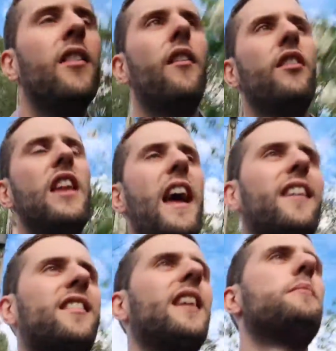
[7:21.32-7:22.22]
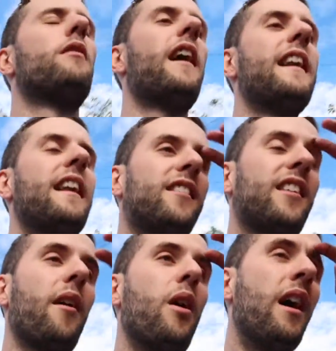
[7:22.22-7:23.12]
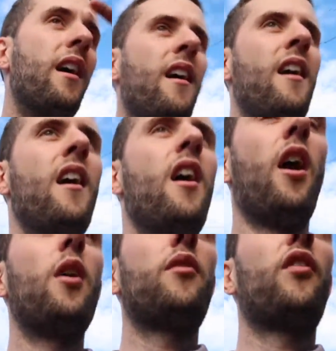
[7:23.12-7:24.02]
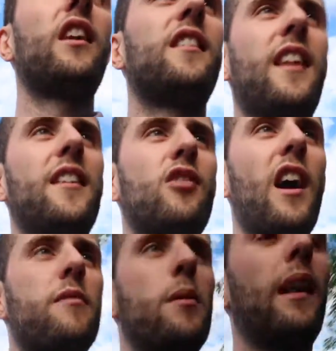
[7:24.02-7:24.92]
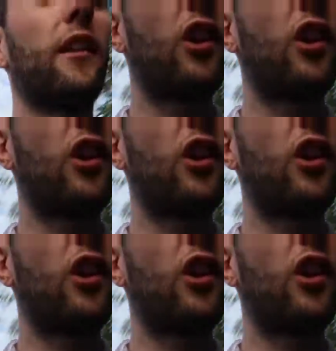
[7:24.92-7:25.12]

then the next it'd be raining. So hopefully it stays dry for me while